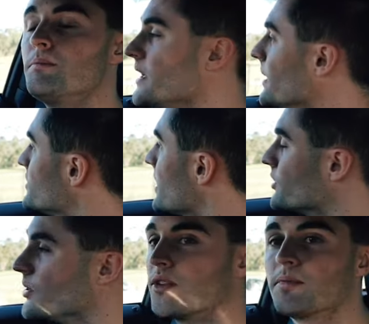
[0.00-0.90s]

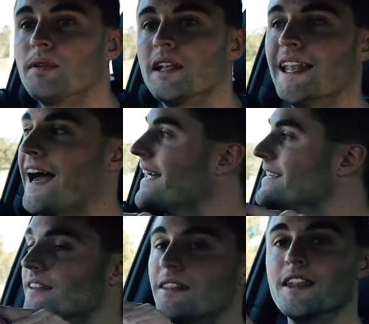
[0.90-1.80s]
BMW has
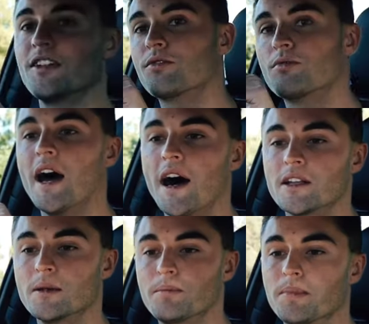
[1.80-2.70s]
planned this route
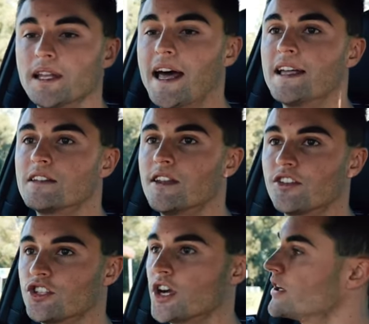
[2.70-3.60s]
and planned
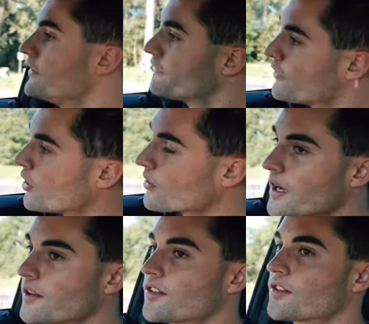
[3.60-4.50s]
this journey for
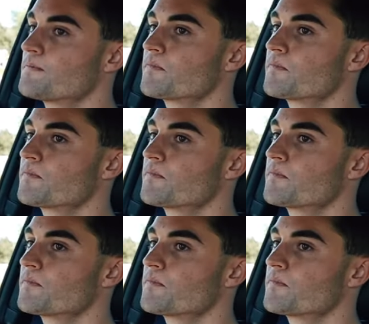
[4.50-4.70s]
us.